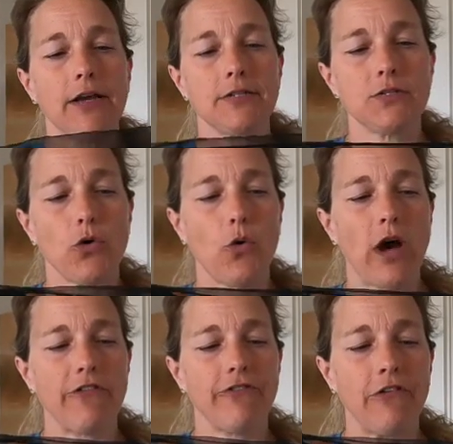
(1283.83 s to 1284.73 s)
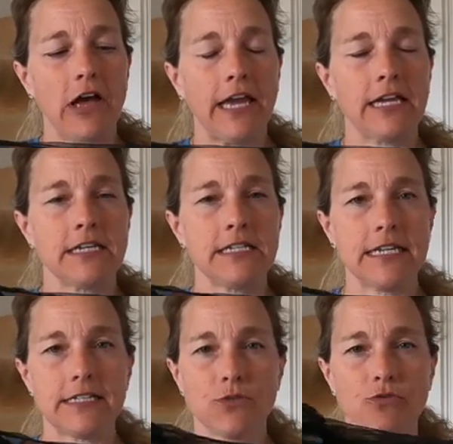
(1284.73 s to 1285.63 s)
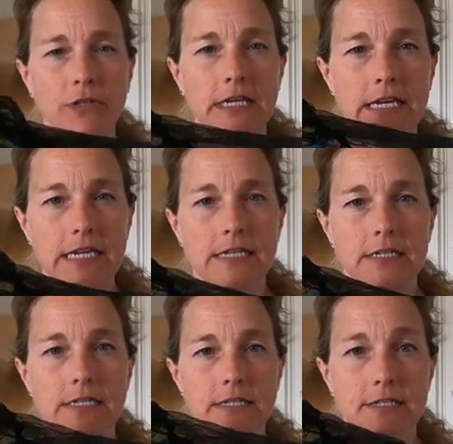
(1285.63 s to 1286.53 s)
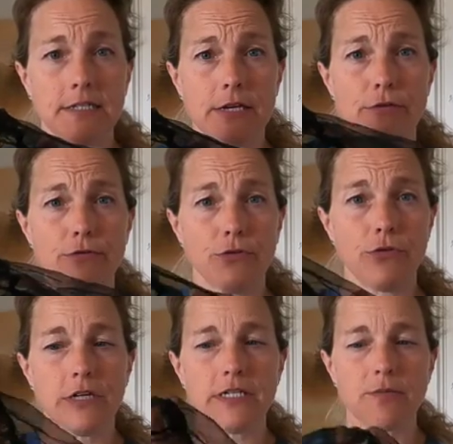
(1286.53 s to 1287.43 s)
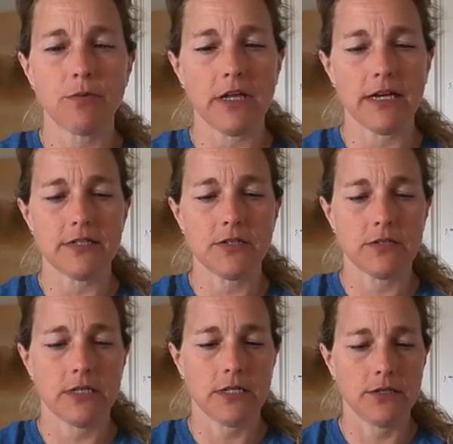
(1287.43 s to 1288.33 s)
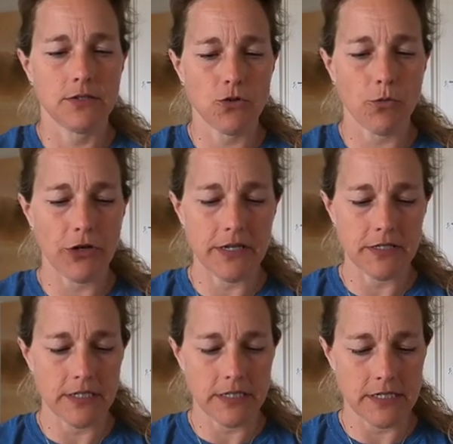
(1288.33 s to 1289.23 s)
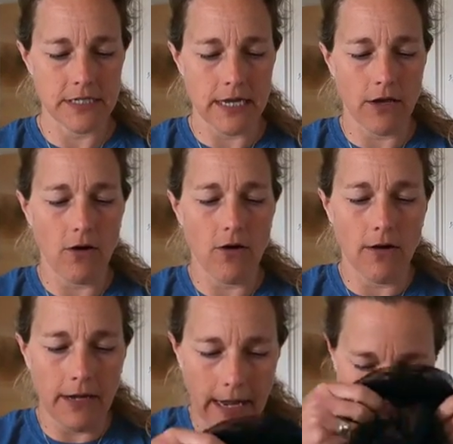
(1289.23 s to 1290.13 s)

So I find it's really easy to see through this, plus super easy to take on